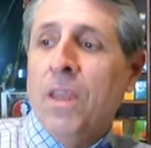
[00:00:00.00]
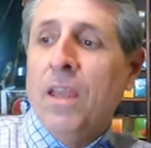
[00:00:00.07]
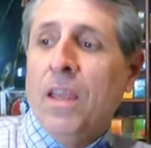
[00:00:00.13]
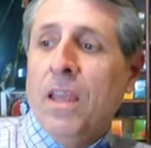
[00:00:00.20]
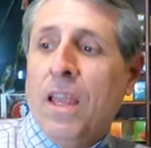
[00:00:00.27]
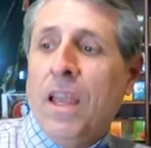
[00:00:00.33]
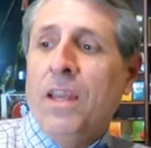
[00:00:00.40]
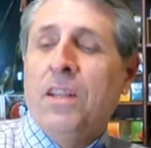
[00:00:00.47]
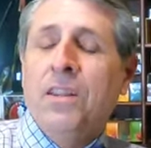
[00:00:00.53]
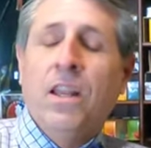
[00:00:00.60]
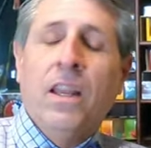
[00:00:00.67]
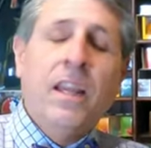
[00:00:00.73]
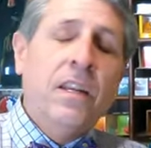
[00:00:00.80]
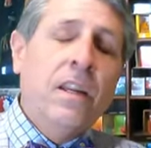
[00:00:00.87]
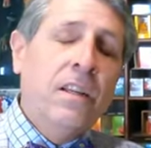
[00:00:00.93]
Wow. And in the
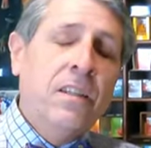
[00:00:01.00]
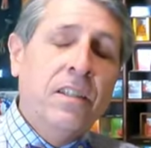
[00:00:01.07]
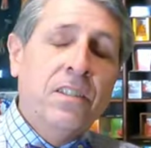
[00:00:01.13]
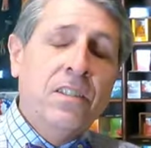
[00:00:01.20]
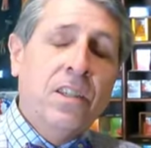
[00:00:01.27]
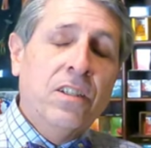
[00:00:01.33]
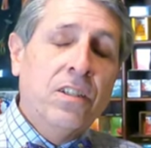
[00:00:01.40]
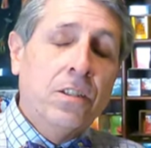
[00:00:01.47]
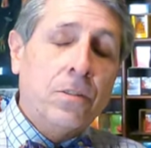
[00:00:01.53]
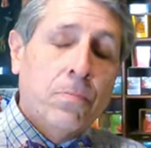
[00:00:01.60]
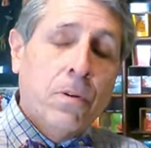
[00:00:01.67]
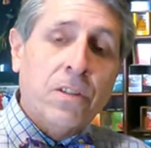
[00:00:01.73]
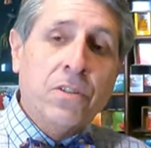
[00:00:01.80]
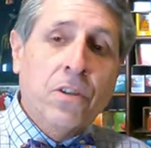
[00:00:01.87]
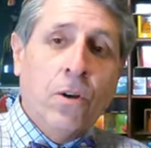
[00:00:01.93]
late 1960s,
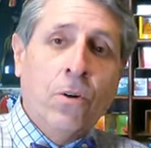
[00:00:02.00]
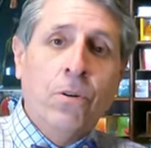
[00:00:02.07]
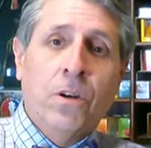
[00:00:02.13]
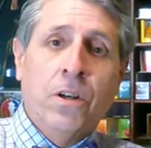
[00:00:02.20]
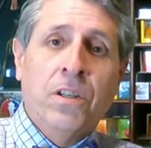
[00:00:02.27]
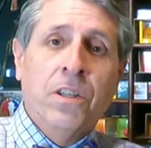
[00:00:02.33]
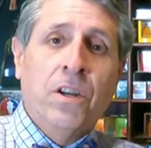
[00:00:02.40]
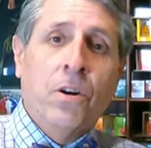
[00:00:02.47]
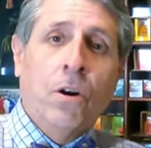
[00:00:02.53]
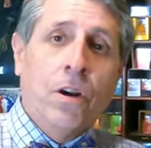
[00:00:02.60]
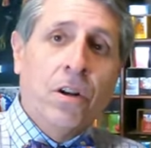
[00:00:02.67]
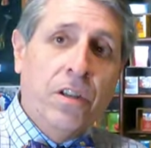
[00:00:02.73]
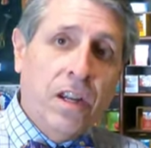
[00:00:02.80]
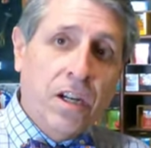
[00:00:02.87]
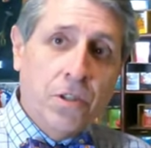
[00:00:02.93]
present owner did an
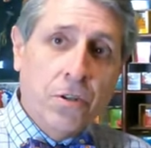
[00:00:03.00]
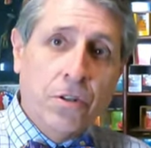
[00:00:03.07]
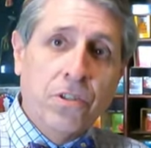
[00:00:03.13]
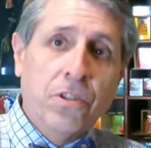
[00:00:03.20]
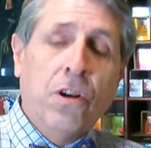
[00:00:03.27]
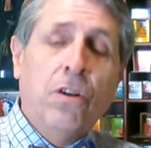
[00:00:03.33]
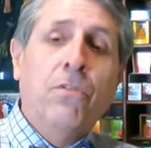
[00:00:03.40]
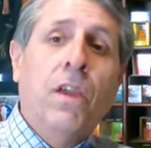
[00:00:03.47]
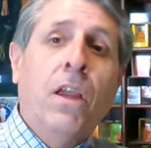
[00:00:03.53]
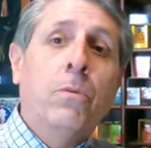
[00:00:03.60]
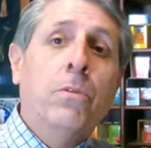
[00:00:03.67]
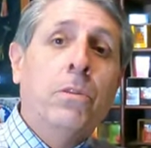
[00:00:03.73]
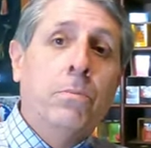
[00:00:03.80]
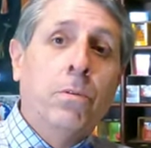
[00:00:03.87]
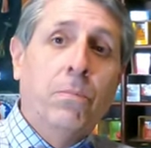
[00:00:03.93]
architectural survey
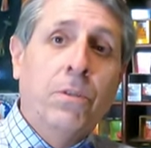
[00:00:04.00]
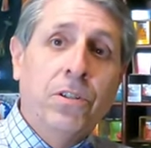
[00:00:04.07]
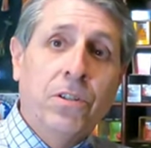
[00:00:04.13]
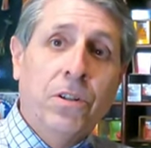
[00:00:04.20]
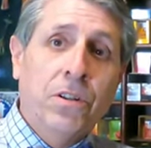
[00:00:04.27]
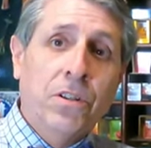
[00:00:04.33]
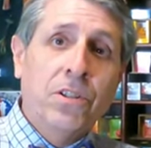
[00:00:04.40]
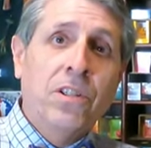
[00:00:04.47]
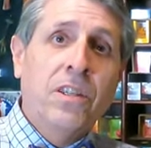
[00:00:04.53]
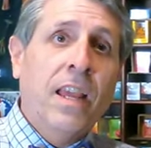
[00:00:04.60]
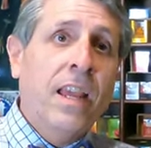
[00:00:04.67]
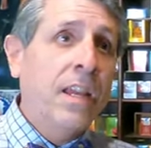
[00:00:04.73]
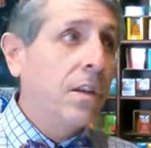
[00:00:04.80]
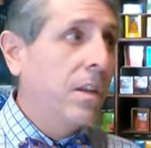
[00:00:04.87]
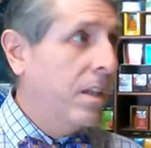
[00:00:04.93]
with the permission of the
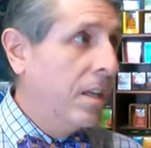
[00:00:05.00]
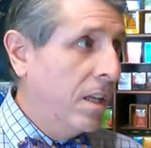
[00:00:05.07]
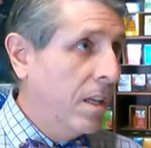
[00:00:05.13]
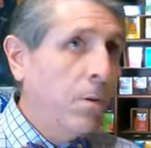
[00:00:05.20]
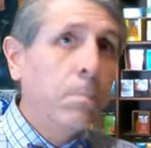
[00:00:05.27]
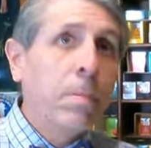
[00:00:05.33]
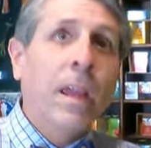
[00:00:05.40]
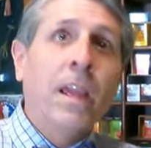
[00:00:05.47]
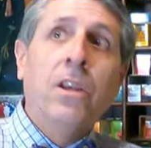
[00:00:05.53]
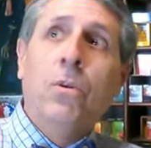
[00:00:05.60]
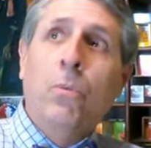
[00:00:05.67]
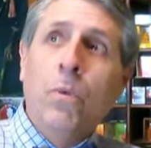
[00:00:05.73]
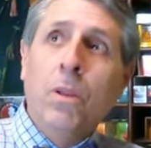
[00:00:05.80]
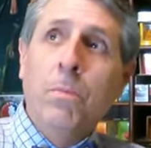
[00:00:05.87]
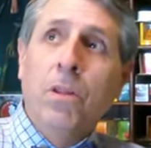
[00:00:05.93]
state. He paid
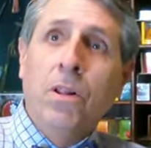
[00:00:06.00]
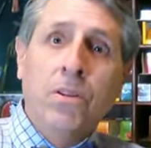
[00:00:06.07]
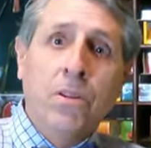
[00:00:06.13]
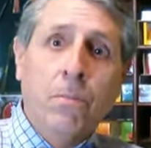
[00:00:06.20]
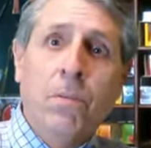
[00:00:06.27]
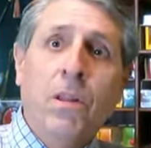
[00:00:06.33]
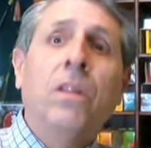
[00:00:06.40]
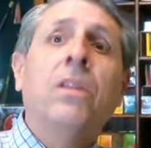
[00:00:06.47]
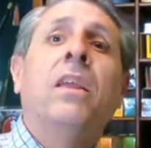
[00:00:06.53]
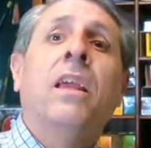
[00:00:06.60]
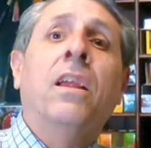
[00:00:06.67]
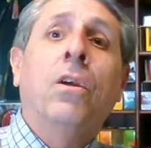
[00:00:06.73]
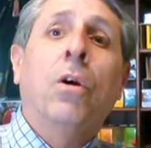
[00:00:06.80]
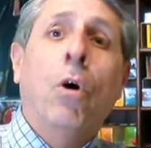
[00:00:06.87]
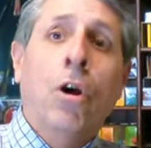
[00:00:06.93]
to rebuild the
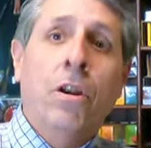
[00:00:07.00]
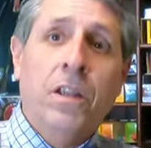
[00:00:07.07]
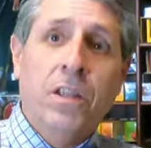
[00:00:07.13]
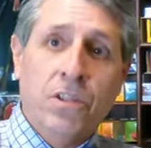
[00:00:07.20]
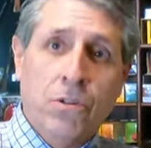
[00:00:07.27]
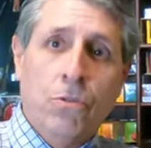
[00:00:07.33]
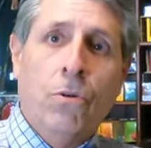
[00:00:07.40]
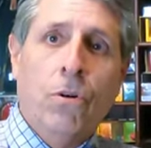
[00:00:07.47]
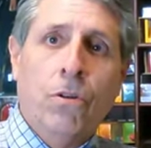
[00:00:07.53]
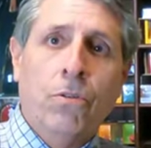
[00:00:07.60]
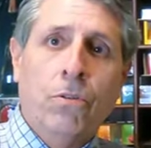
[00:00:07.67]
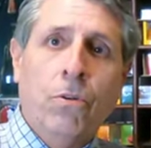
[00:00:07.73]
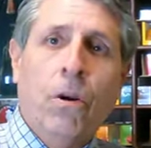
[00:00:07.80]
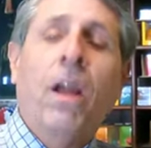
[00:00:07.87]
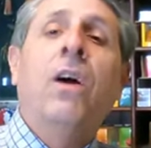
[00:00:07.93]
building on
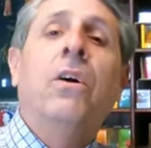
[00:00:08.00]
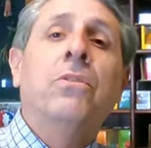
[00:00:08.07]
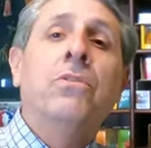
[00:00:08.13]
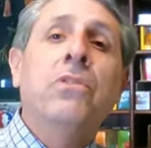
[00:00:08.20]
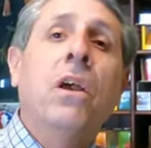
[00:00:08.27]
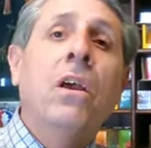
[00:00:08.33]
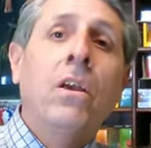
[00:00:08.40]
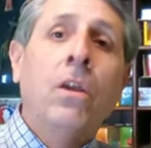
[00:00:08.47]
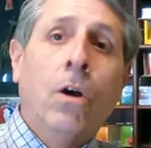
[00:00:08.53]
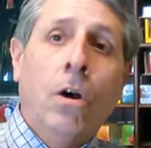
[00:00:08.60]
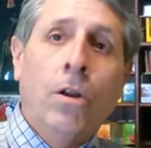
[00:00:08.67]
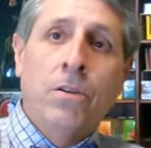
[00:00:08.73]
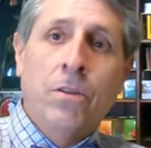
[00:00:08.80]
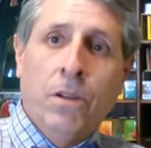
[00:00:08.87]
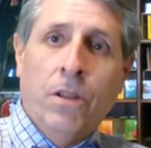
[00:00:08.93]
historical grounds,
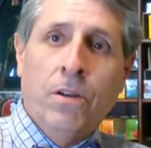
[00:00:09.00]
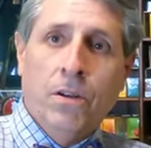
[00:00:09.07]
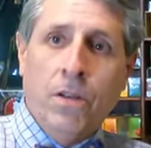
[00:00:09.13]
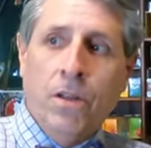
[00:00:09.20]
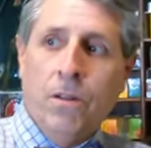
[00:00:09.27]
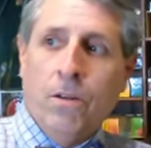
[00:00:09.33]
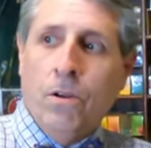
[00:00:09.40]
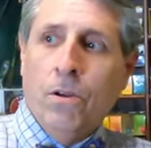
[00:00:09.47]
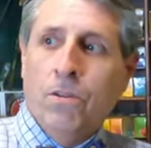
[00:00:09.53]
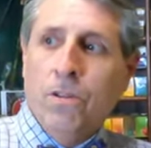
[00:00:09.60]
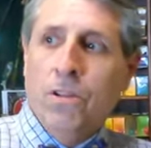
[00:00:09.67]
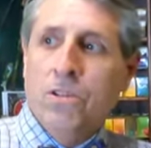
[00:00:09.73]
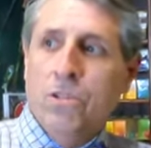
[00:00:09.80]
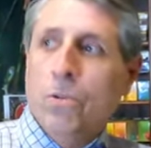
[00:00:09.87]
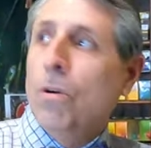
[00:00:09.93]
on the
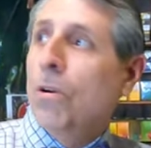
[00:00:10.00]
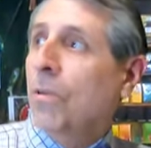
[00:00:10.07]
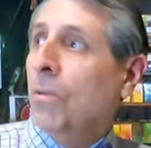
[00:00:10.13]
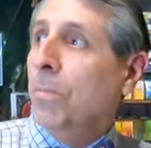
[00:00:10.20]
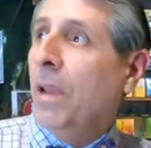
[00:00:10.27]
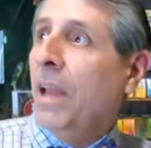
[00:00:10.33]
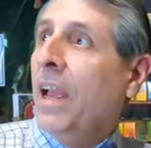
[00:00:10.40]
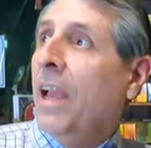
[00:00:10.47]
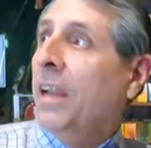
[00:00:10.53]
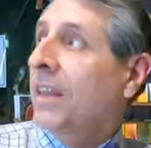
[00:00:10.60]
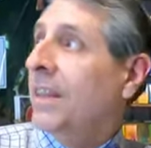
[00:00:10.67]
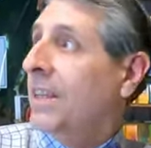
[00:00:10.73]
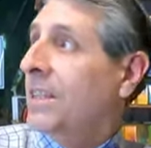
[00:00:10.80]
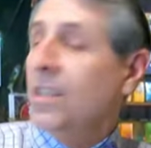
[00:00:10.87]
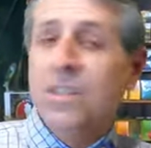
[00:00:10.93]
historical plan,
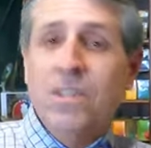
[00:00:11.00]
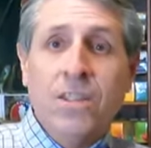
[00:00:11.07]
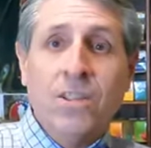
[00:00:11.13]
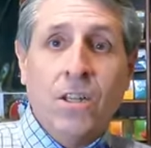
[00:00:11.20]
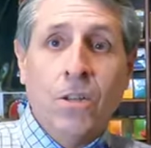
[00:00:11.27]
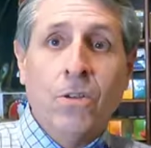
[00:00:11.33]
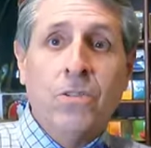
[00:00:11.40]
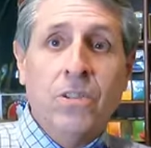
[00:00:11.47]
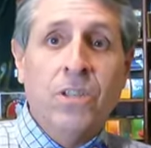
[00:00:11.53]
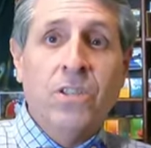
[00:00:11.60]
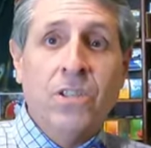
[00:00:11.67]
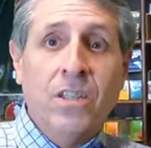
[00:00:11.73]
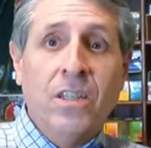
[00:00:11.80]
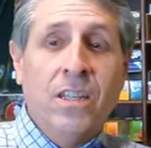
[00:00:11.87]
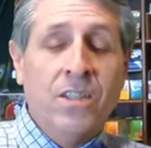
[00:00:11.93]
and this is as close
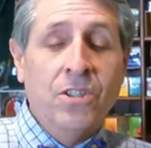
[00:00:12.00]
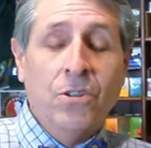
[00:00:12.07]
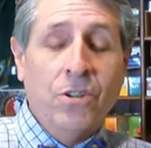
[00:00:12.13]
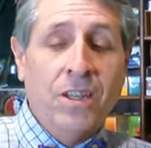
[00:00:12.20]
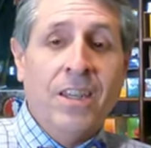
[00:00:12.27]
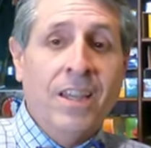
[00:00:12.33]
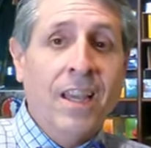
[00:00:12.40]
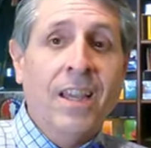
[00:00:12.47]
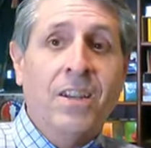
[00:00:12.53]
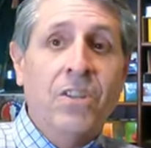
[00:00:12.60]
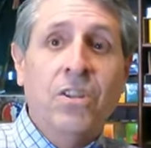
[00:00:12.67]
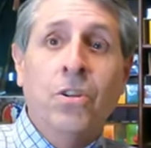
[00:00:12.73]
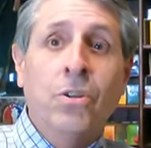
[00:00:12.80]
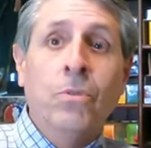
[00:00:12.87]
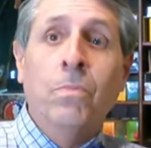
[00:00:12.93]
as you can get
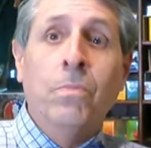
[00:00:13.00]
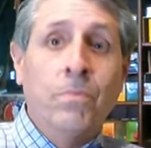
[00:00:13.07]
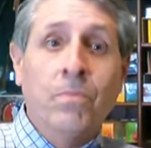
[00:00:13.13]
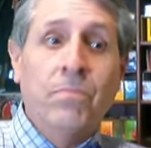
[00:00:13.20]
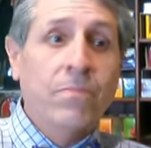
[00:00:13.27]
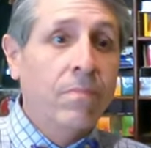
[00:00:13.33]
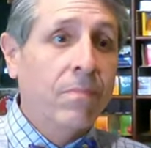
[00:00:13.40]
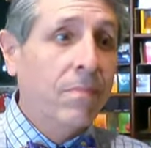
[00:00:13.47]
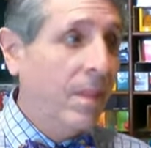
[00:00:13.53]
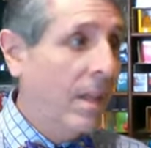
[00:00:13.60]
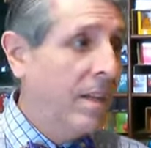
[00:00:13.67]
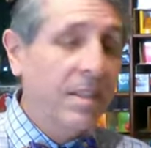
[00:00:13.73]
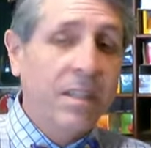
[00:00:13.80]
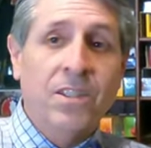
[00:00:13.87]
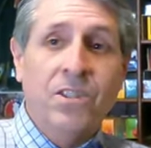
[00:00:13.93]
to
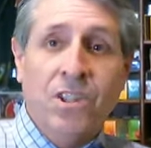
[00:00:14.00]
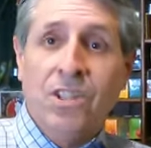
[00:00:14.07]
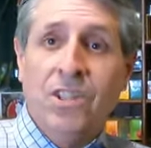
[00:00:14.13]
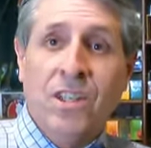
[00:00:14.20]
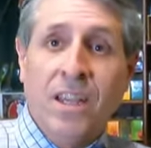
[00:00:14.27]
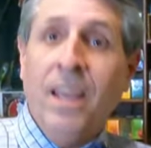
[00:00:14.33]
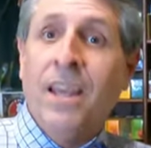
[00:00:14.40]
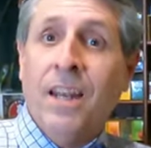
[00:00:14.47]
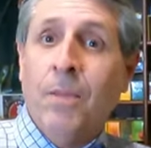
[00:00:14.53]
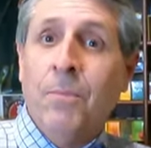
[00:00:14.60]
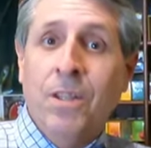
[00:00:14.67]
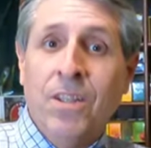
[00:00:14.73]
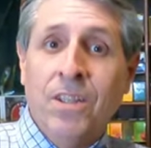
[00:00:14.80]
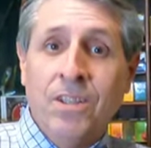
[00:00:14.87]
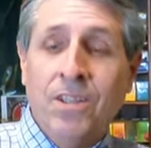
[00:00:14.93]
1868. I
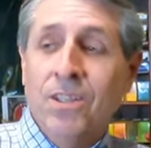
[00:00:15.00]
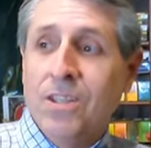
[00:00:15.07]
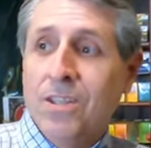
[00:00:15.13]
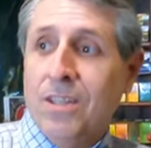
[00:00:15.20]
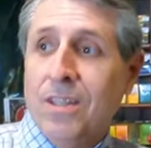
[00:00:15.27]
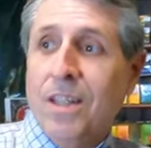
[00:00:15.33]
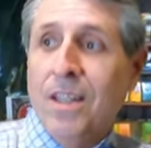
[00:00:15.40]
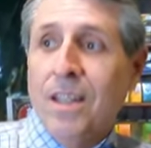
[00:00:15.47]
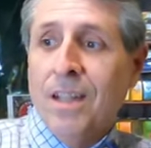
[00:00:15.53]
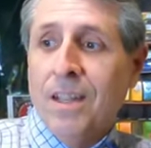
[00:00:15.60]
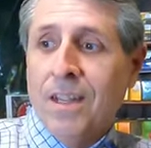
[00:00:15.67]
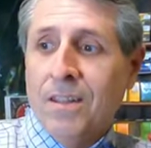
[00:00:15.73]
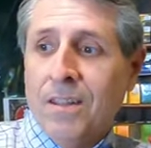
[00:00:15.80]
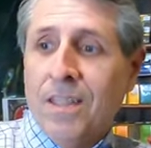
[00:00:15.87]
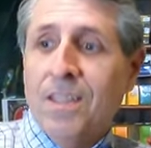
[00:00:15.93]
mean, this
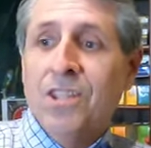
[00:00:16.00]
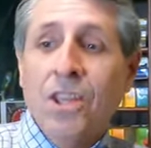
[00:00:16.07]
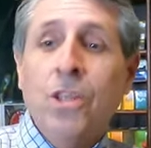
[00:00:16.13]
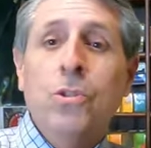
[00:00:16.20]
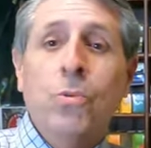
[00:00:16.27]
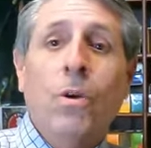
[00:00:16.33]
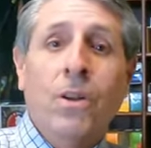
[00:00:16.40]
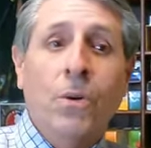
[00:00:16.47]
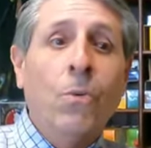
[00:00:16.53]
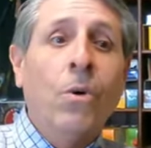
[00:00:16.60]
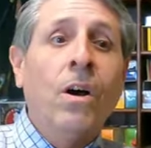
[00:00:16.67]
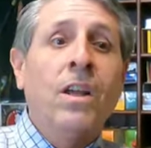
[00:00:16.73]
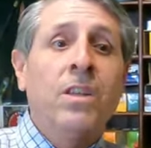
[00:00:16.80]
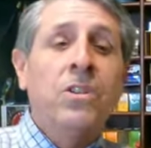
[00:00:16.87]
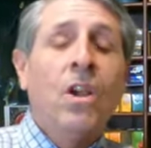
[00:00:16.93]
is what it
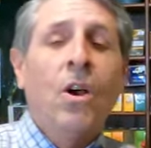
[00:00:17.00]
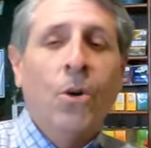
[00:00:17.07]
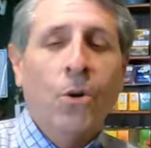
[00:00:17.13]
was.